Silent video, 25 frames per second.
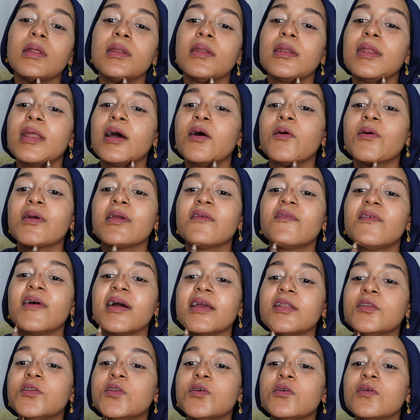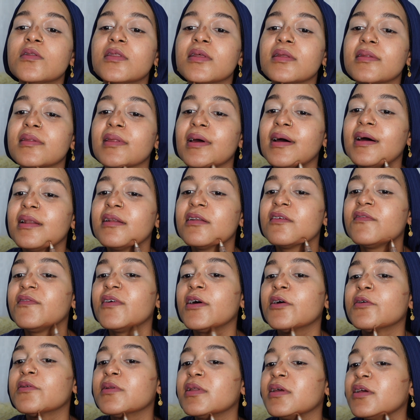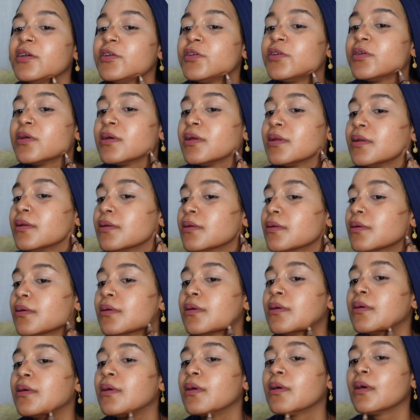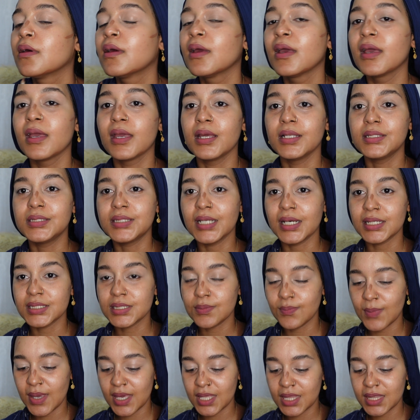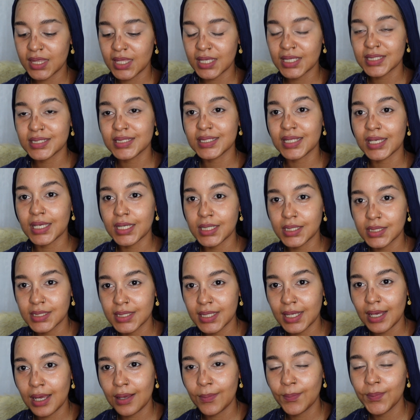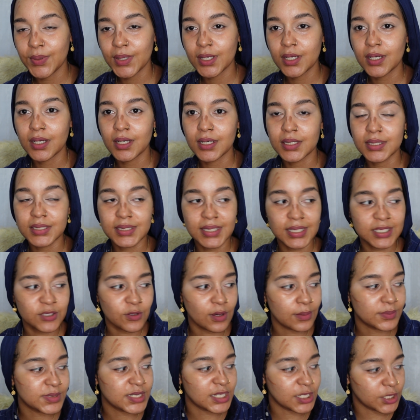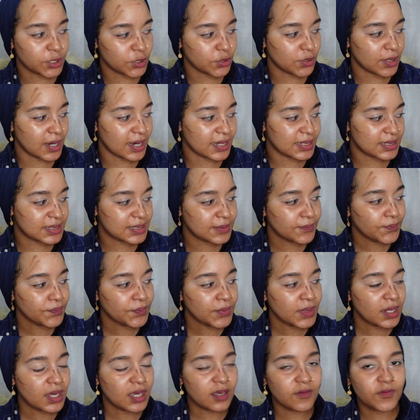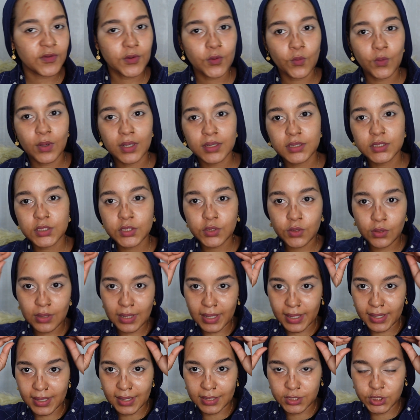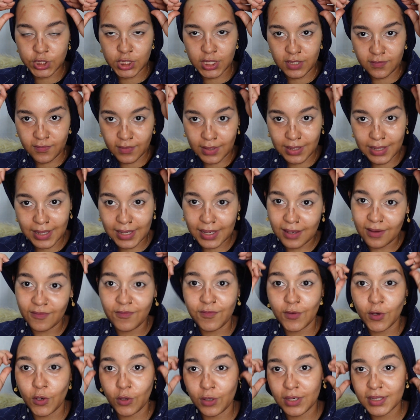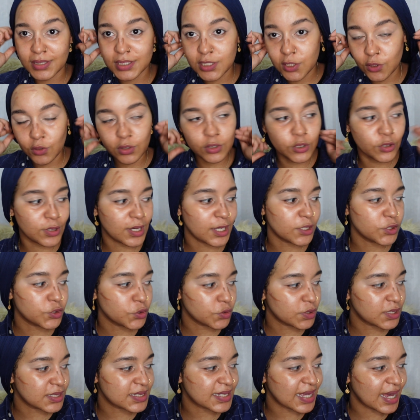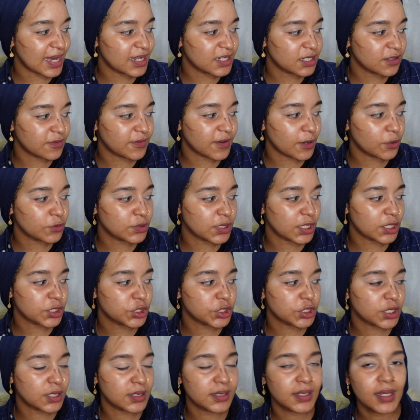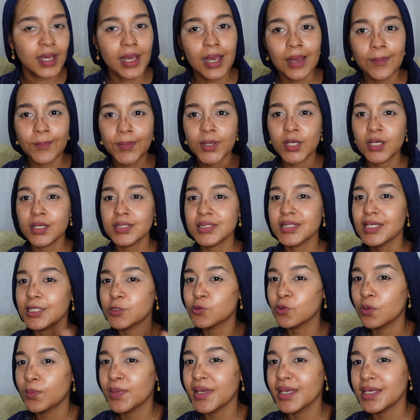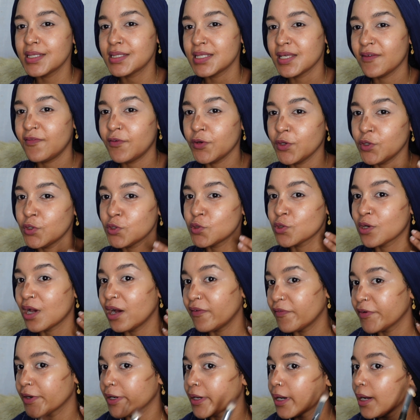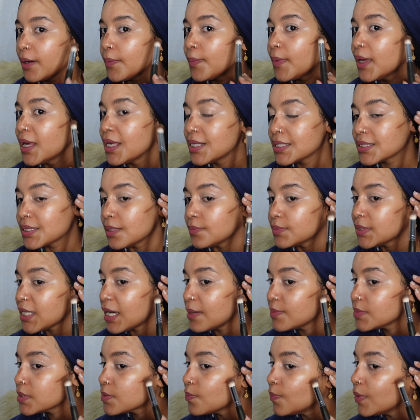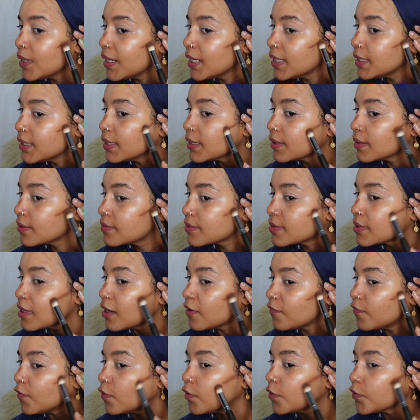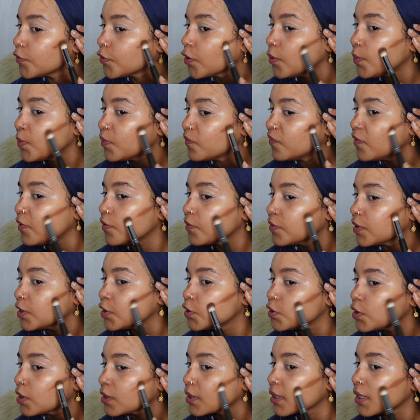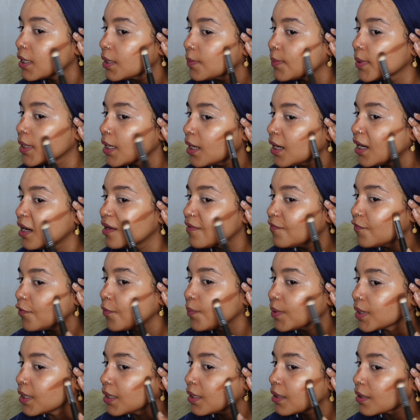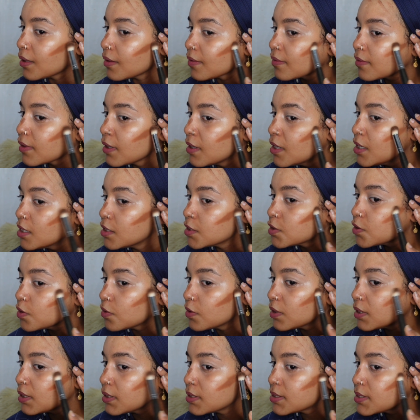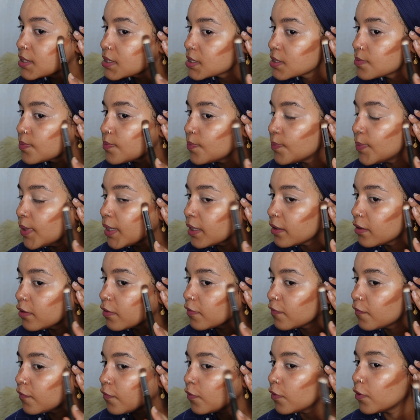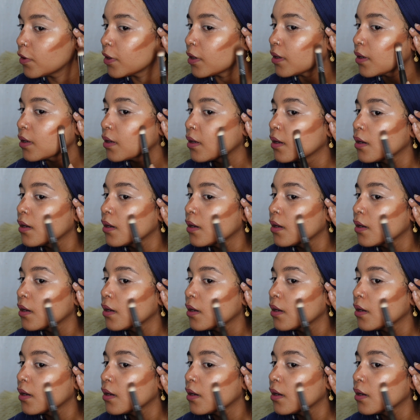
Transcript: Now if I do this under foundation, it does make things easier, because that's what I'm telling you guys. If you want to like achieve like a flawless look, you can do this under foundation, because it will be easier for you to cover it up. Sometimes blending stuff on top of foundation can be hard for beginners, so this is better for